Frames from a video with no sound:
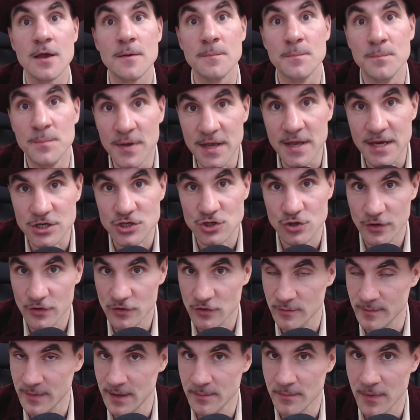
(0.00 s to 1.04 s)
Be sure to
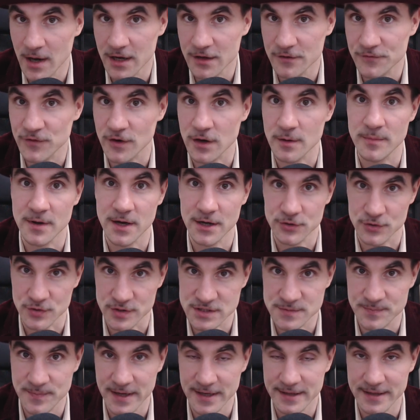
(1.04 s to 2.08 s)
be mindful about your
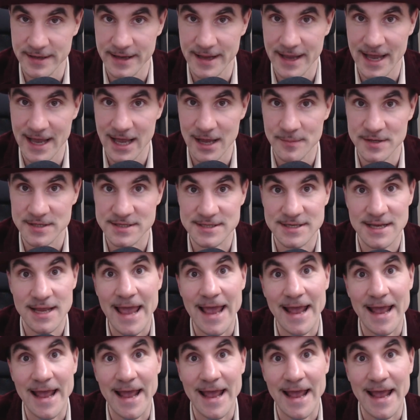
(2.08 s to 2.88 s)
spending habits,